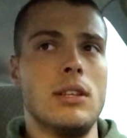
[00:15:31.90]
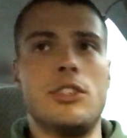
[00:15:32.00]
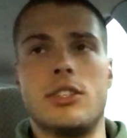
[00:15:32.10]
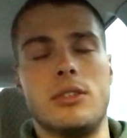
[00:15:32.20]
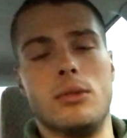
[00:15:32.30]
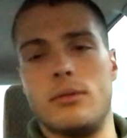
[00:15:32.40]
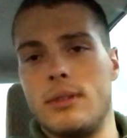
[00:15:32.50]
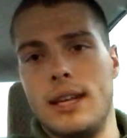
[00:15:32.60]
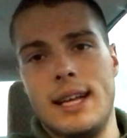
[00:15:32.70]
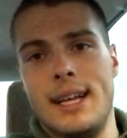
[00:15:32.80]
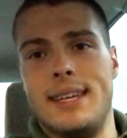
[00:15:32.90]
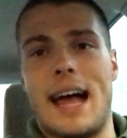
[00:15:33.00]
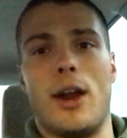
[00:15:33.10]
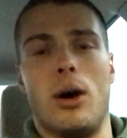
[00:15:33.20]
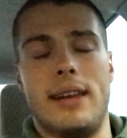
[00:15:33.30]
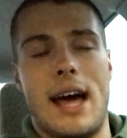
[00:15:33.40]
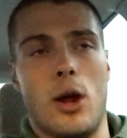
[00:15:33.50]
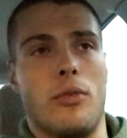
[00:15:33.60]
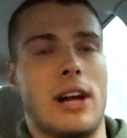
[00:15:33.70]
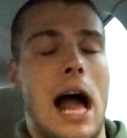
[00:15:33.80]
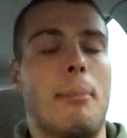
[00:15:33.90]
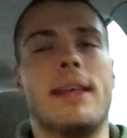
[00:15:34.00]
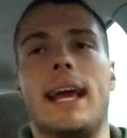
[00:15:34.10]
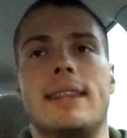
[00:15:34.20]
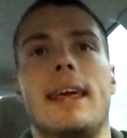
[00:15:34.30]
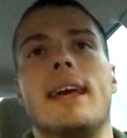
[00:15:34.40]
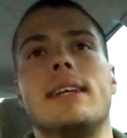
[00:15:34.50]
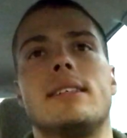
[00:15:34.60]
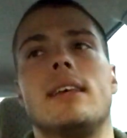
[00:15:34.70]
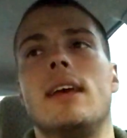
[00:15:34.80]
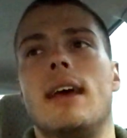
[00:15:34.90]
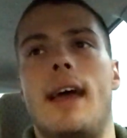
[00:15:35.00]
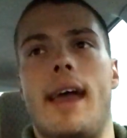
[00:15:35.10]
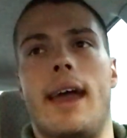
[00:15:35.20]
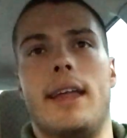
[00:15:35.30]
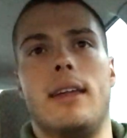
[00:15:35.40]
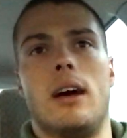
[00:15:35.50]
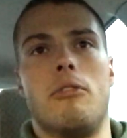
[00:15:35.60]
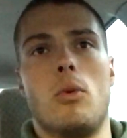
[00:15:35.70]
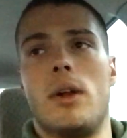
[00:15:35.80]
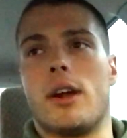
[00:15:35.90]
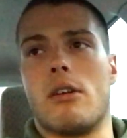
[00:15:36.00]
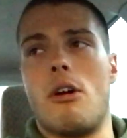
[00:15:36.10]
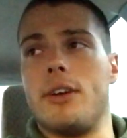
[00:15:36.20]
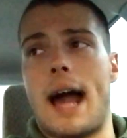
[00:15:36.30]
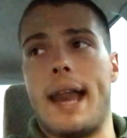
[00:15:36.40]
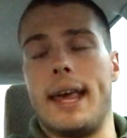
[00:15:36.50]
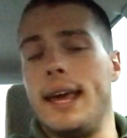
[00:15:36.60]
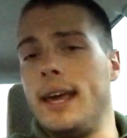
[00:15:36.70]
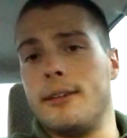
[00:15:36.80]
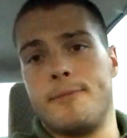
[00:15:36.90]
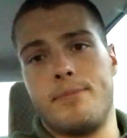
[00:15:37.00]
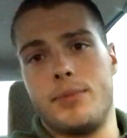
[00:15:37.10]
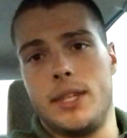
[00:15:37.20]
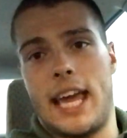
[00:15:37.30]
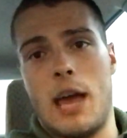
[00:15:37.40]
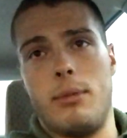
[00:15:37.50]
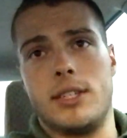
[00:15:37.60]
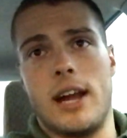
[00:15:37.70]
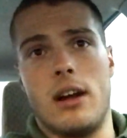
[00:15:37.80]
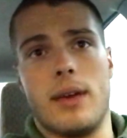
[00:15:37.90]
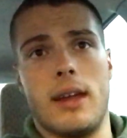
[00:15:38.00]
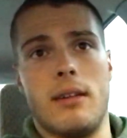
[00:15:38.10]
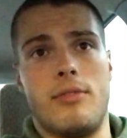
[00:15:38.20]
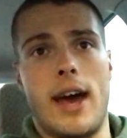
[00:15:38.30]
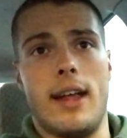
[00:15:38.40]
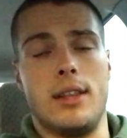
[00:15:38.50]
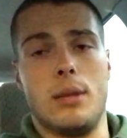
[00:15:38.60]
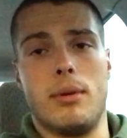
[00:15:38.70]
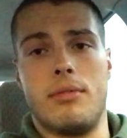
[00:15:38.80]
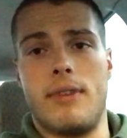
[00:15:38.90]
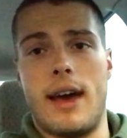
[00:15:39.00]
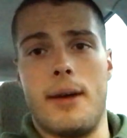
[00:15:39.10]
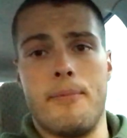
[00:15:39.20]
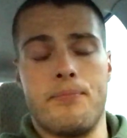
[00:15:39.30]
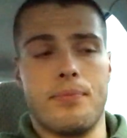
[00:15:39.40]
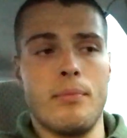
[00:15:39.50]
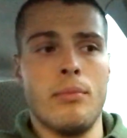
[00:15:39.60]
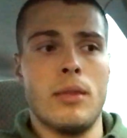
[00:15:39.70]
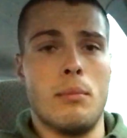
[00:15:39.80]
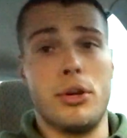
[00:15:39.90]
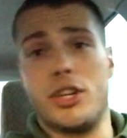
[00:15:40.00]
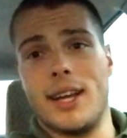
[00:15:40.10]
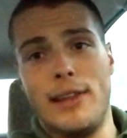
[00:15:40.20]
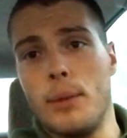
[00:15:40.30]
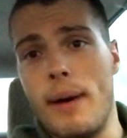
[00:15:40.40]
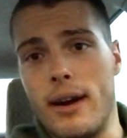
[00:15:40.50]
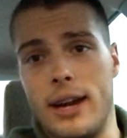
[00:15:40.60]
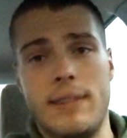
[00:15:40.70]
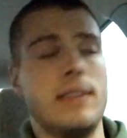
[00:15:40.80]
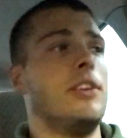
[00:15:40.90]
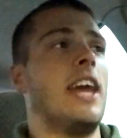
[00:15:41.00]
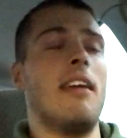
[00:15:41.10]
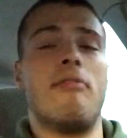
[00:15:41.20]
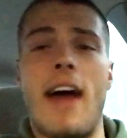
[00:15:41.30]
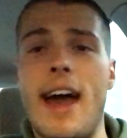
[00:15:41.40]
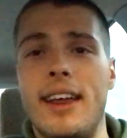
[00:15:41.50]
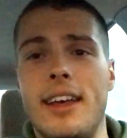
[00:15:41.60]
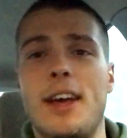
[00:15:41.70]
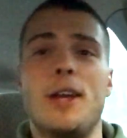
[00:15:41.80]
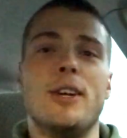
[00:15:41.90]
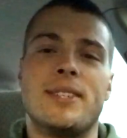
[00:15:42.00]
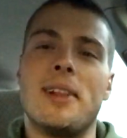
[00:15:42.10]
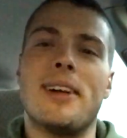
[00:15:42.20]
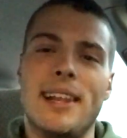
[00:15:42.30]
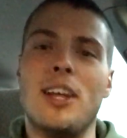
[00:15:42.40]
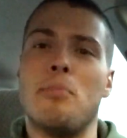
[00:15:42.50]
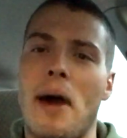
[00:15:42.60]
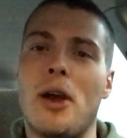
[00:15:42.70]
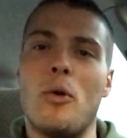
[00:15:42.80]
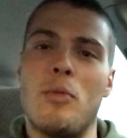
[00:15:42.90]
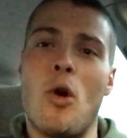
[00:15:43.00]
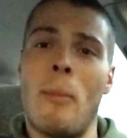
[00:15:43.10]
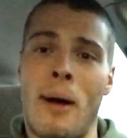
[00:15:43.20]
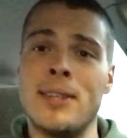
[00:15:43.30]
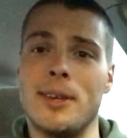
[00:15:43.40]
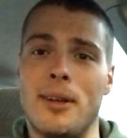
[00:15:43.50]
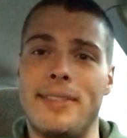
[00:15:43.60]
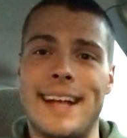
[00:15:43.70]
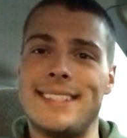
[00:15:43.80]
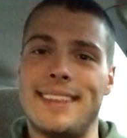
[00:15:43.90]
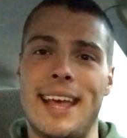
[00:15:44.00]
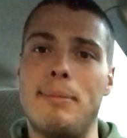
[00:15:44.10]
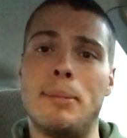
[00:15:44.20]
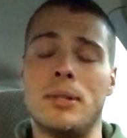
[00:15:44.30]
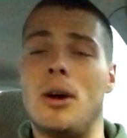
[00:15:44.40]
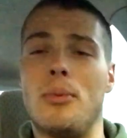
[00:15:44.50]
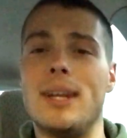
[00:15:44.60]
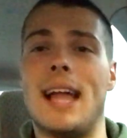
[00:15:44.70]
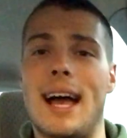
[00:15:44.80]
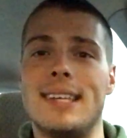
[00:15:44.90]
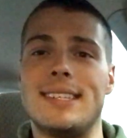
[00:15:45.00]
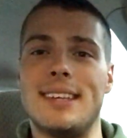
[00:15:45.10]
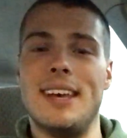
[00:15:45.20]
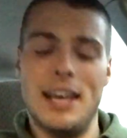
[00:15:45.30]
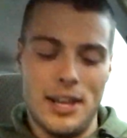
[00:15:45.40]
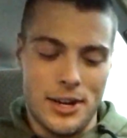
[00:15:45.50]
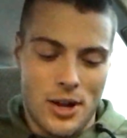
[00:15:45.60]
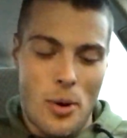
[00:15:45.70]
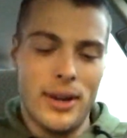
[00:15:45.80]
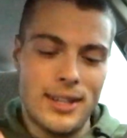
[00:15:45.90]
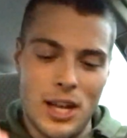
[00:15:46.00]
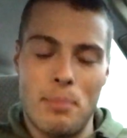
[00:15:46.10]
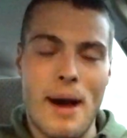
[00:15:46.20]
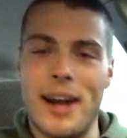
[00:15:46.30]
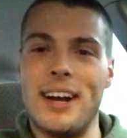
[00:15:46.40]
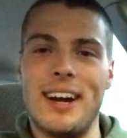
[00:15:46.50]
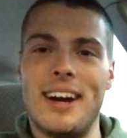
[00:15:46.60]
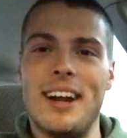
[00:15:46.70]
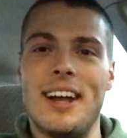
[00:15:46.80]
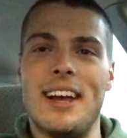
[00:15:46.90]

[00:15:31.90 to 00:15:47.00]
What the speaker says: just to not overcomplicate things. And if you want to grow, you gotta eat. You can't be scared of getting fat. A little bit of fat. But you're going to look better. Even if you gain fat, you're still going to look better with more muscle. That's the thing people don't realize. You're going to look better